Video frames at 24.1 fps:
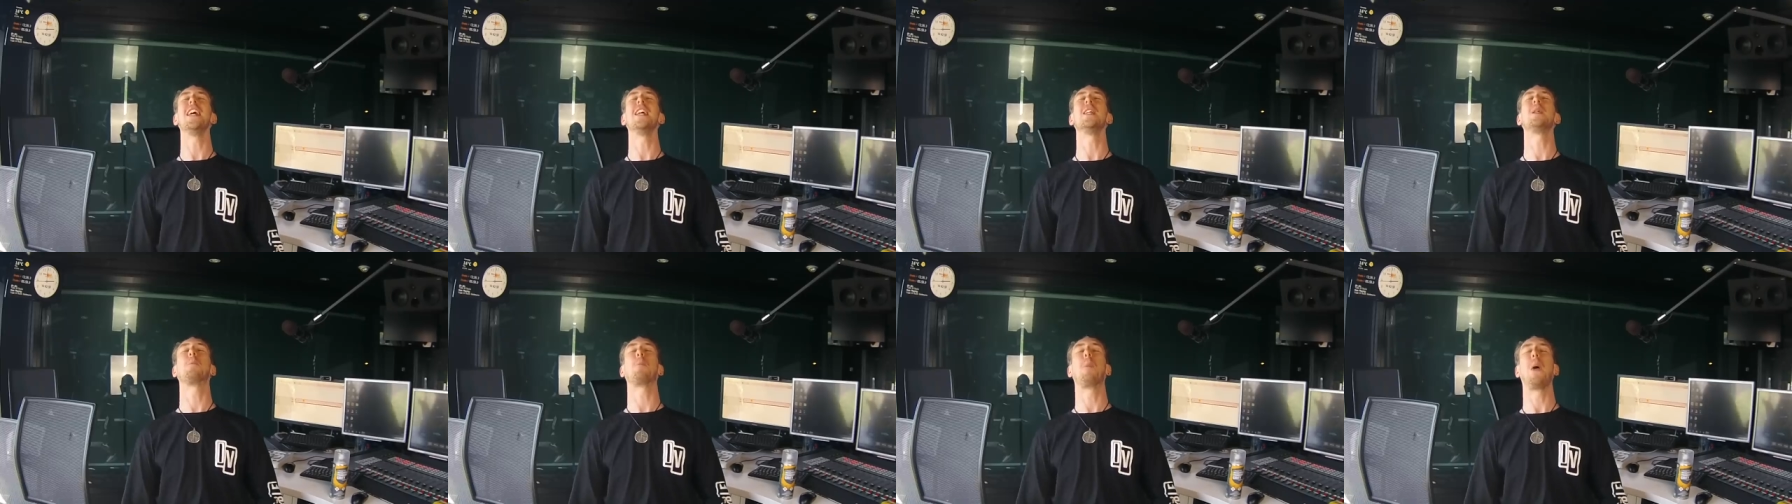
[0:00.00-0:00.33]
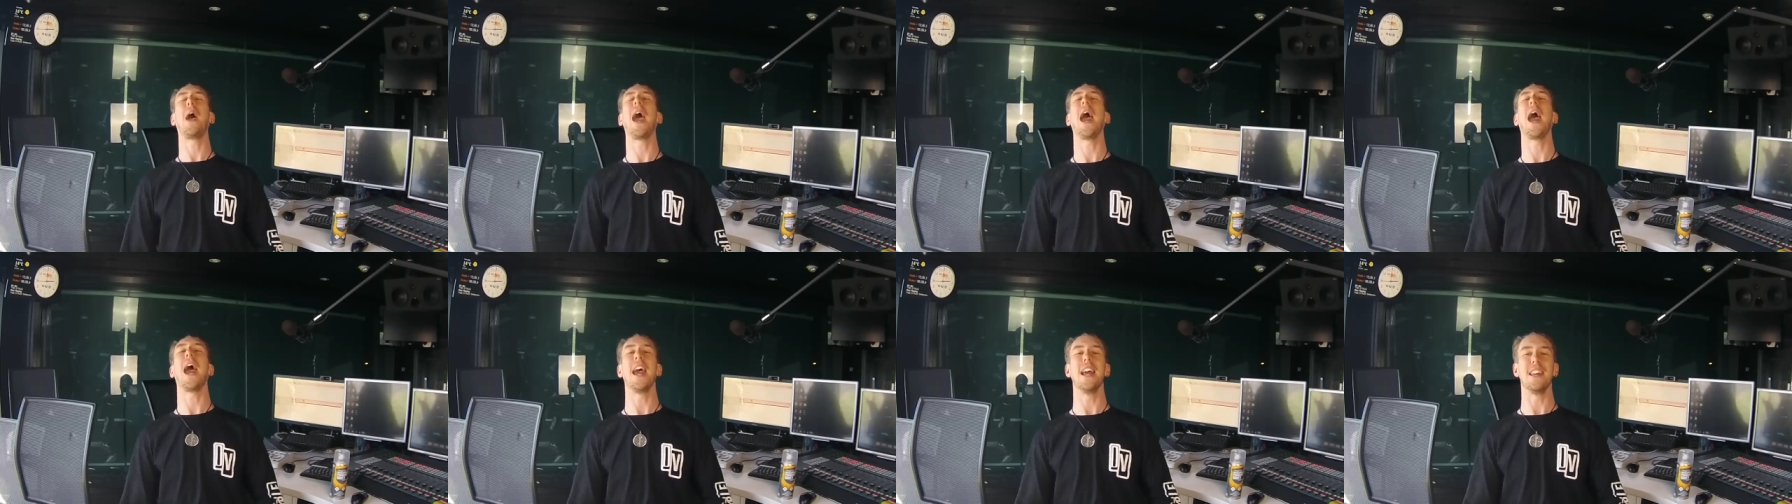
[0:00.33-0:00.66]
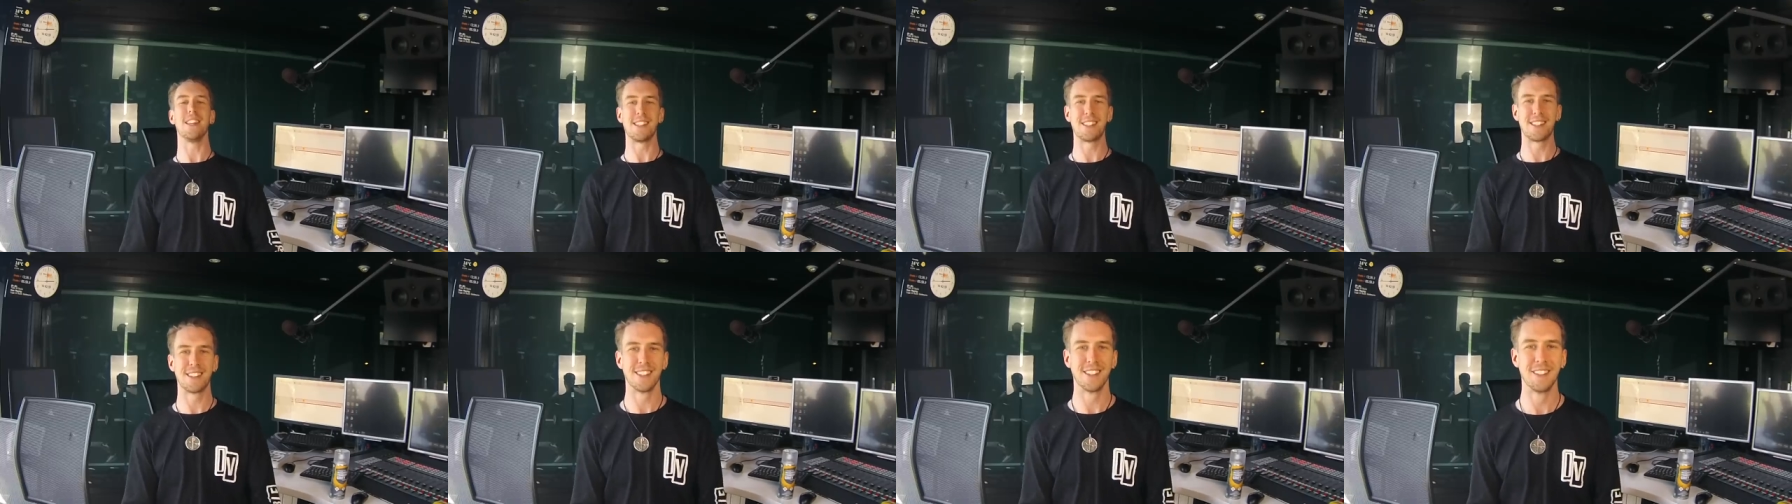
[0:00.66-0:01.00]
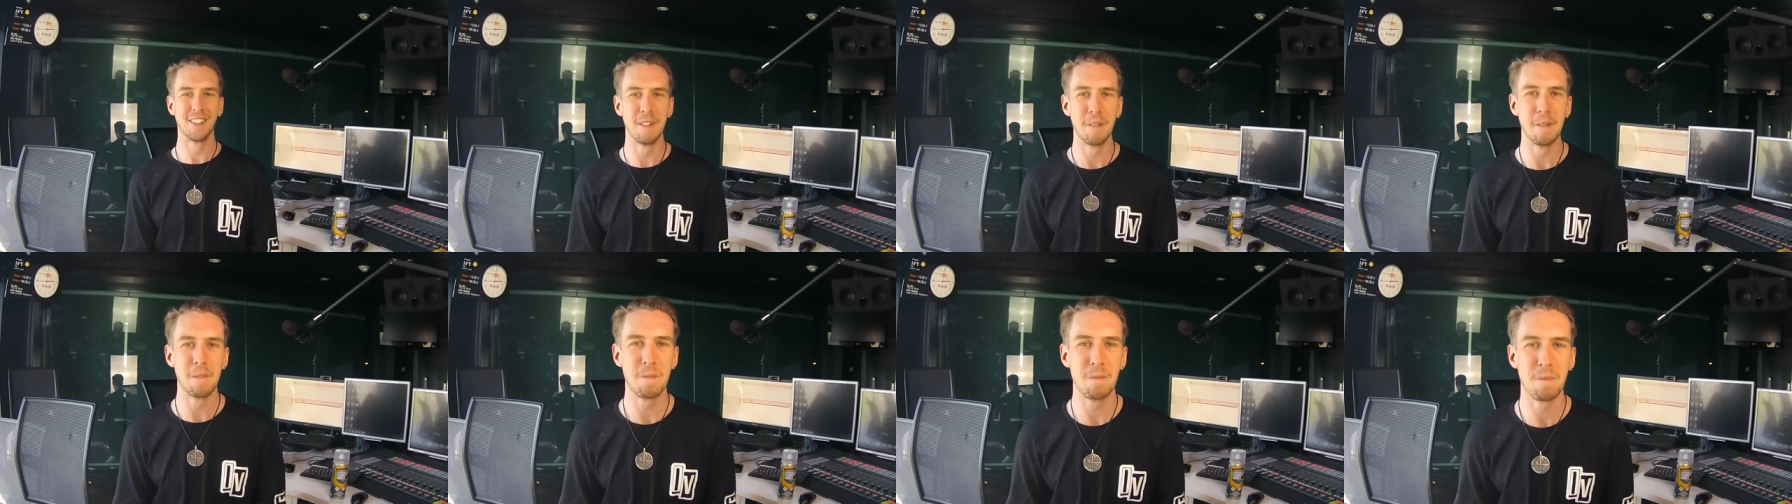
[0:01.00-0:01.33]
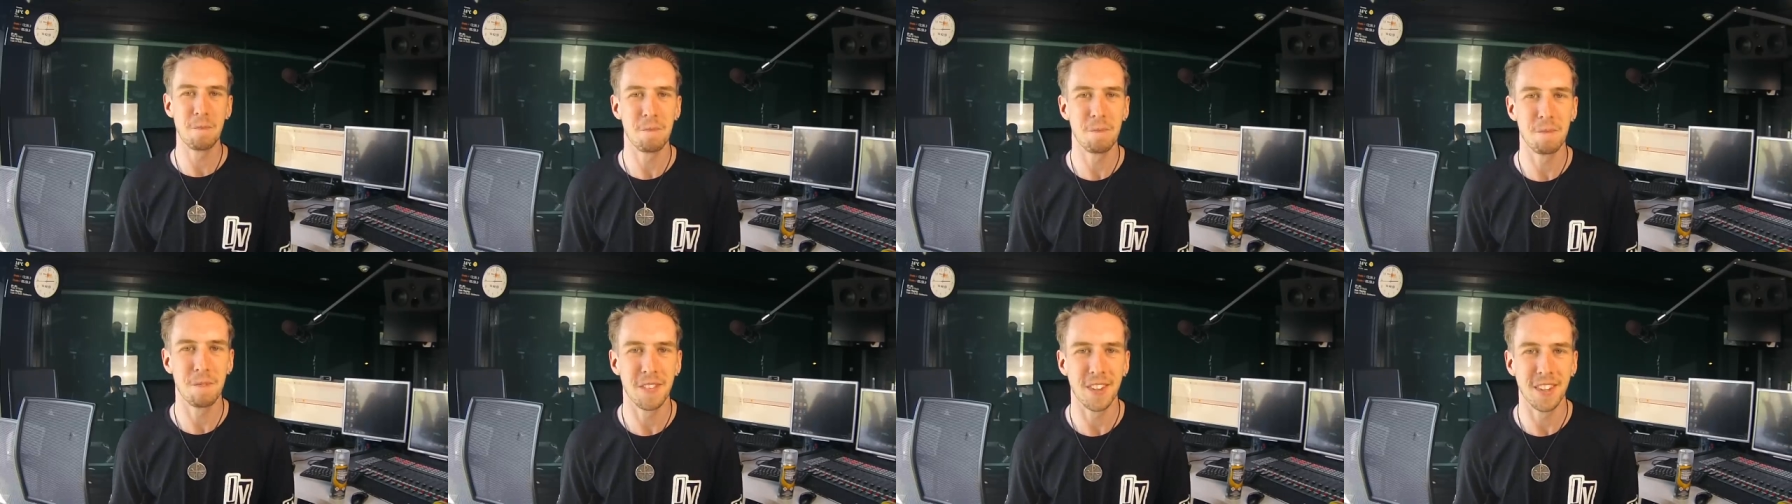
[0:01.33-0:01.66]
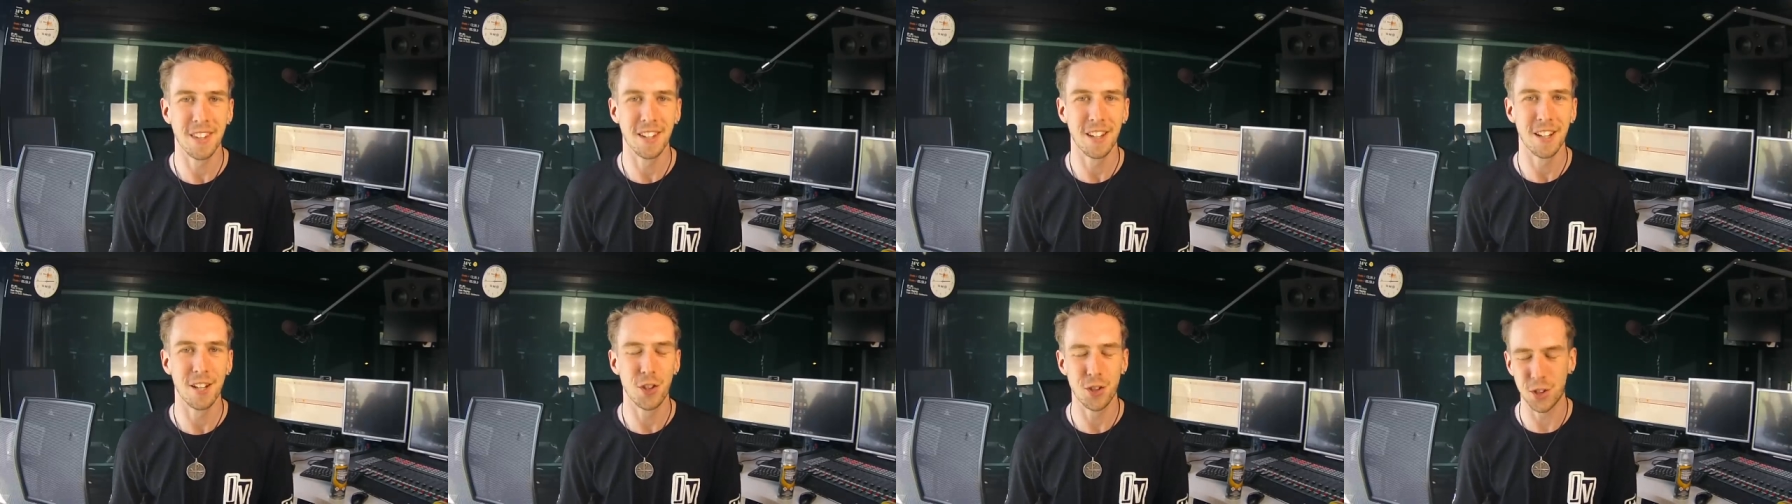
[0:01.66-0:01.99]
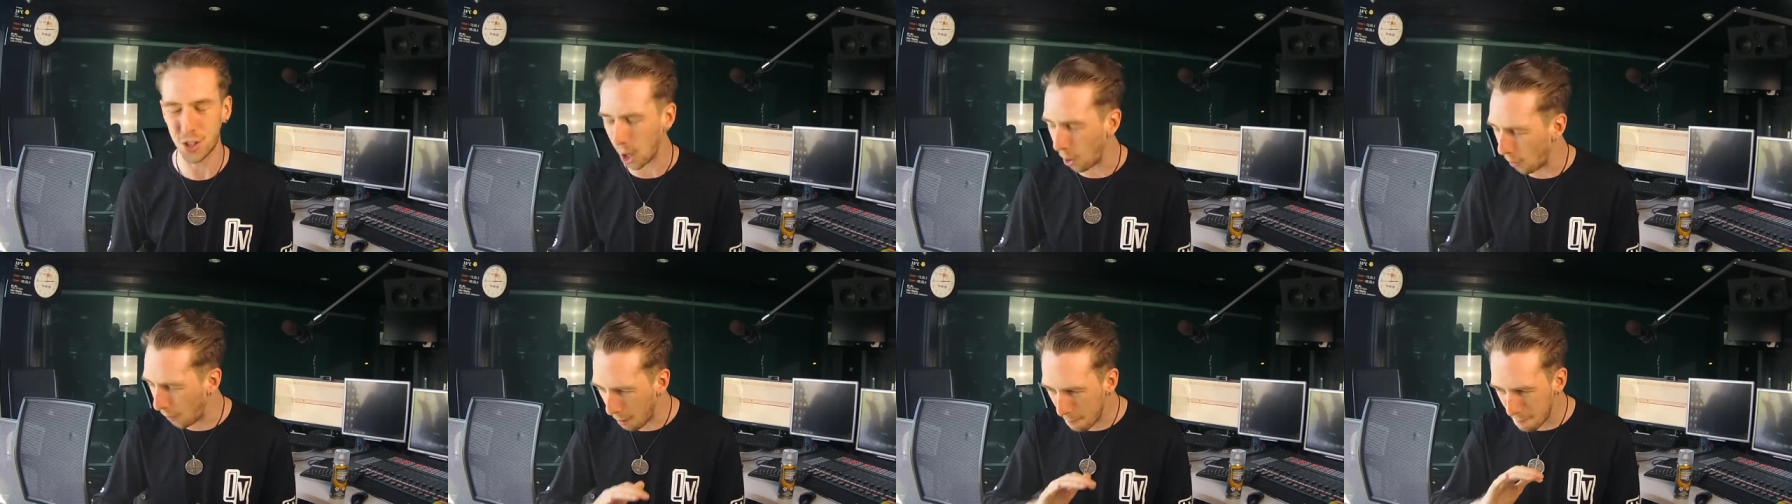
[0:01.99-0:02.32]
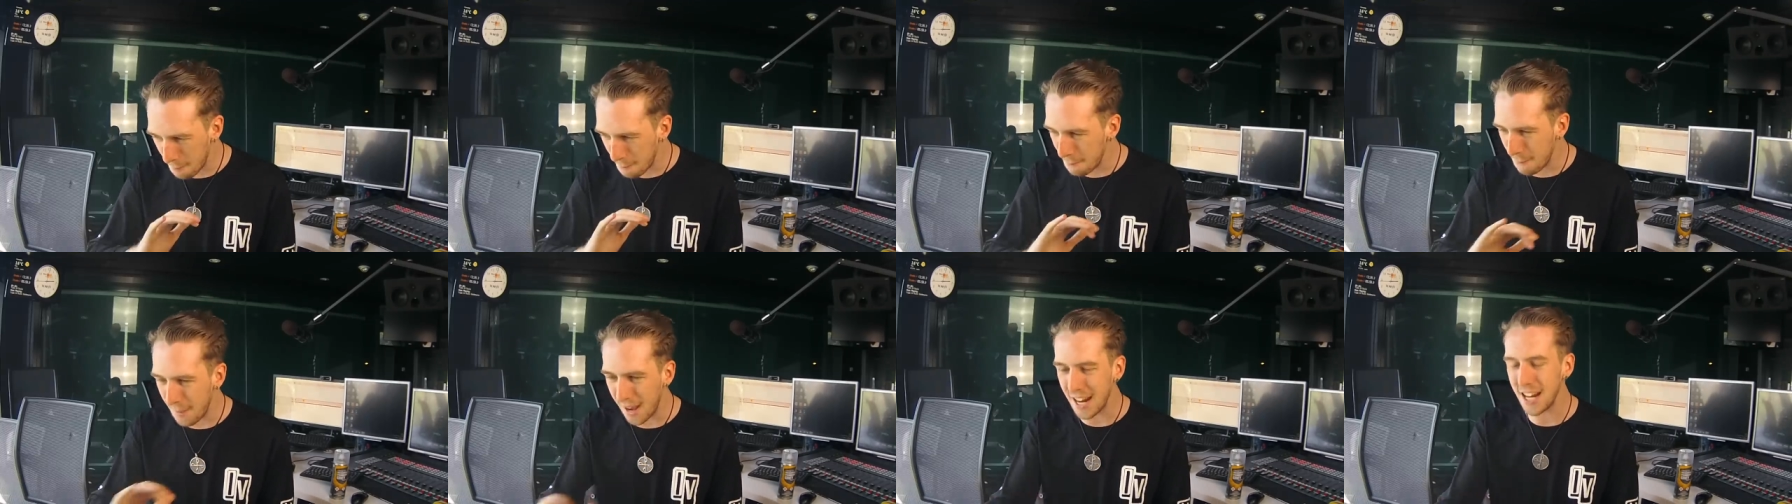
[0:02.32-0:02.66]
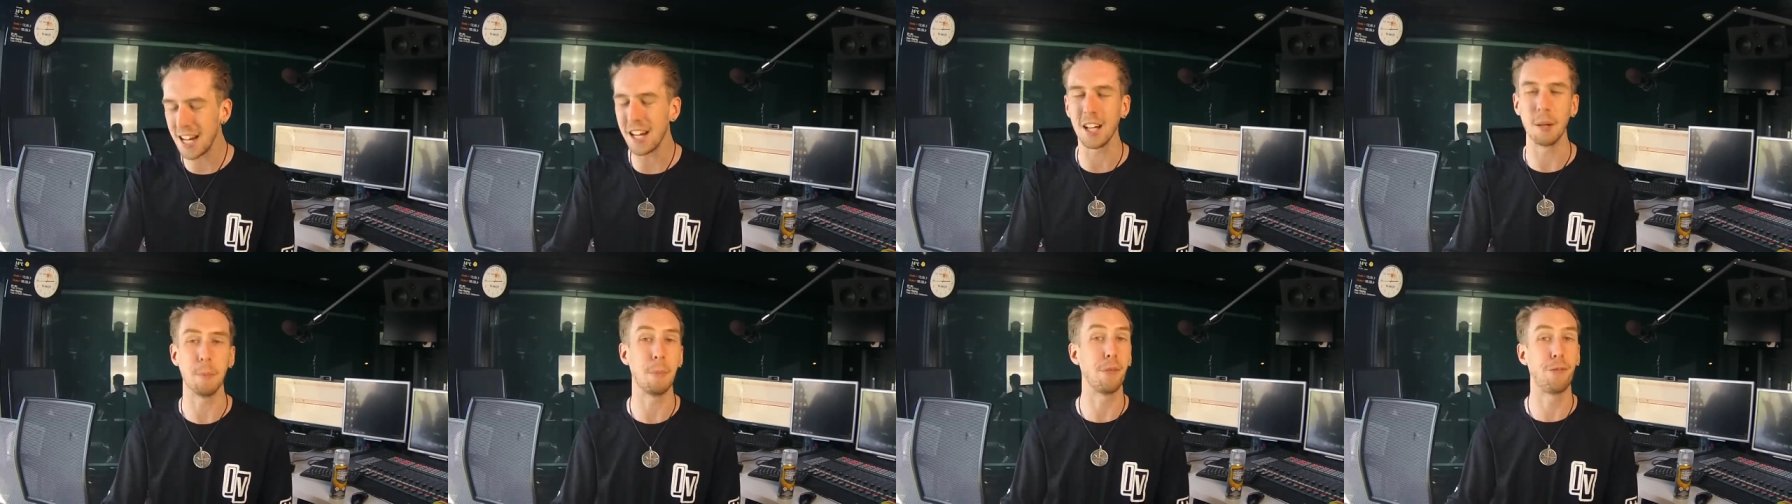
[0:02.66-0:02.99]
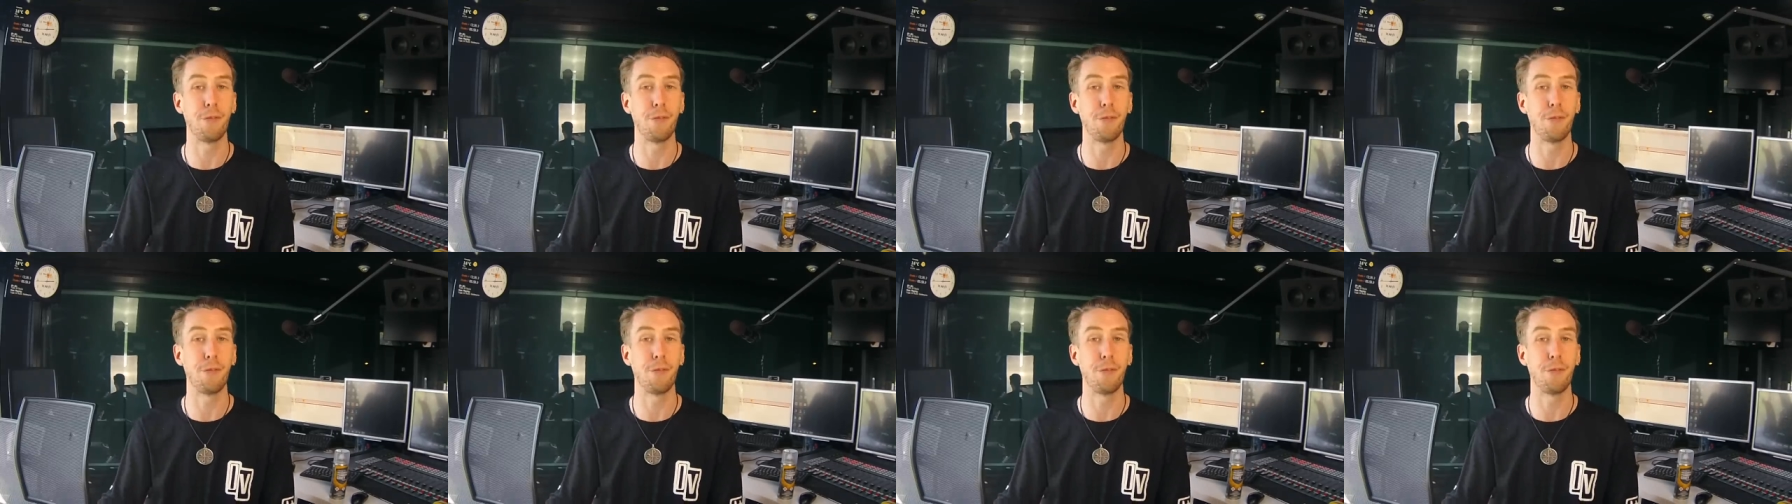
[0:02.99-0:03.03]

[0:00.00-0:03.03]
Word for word: his pants. So immediately,